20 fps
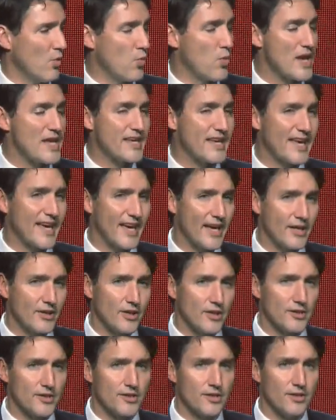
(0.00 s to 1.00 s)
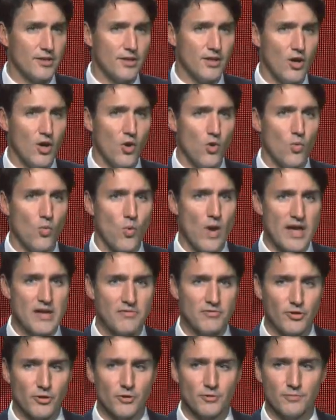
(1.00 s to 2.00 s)
We cannot
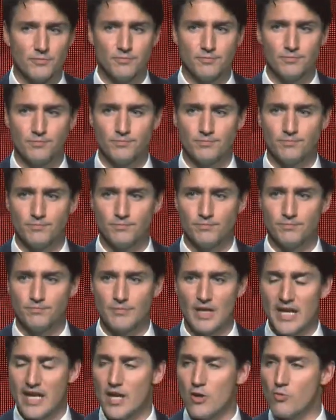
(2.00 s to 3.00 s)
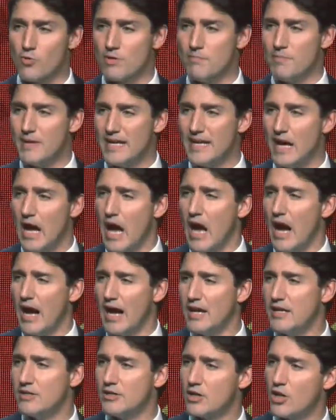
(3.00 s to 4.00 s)
waver. It would be
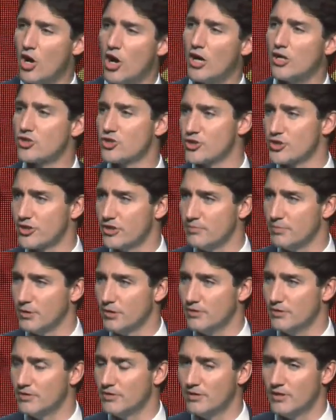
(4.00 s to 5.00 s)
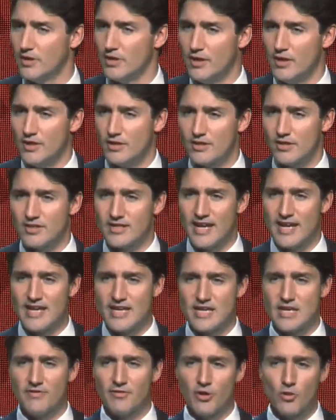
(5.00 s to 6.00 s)
unconscionable to
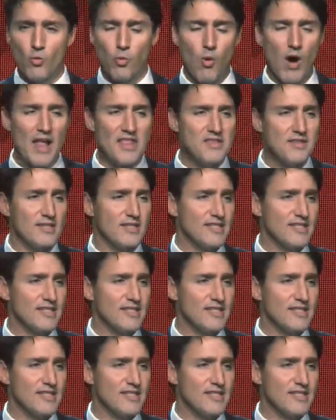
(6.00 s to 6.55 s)
take even one